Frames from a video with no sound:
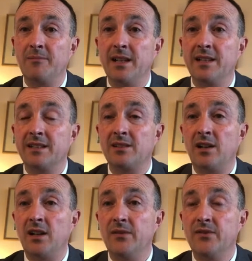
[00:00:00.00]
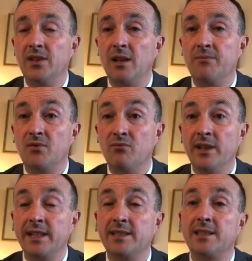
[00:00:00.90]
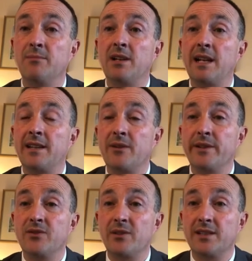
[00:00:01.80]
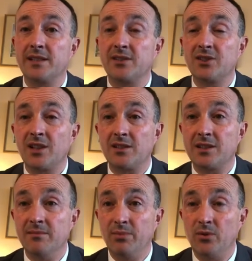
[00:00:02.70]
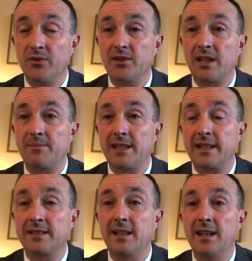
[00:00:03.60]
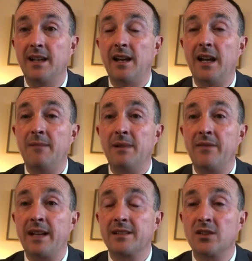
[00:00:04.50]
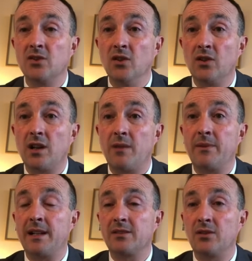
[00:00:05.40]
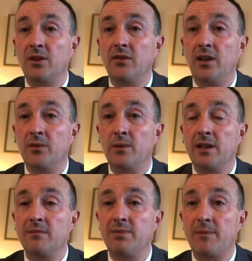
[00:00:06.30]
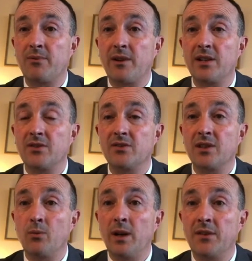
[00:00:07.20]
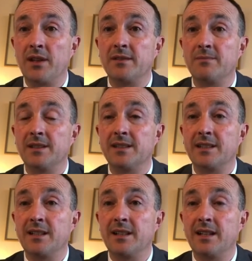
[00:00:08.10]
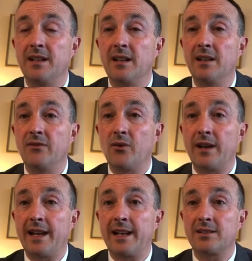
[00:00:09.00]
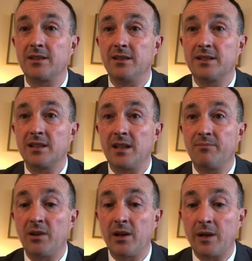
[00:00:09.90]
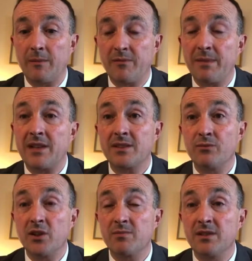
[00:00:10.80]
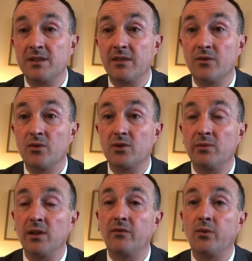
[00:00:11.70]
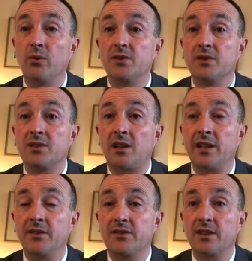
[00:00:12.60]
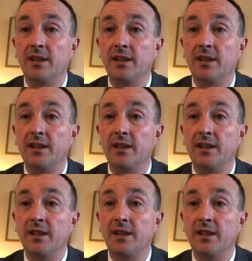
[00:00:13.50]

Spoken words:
in this half of term to really stimulate their interest in such an important subject, and that does not come without a lot of hard work and preparation. So well done to Mrs. Linley for an excellent programme of maths enrichments, and of course we look forward to science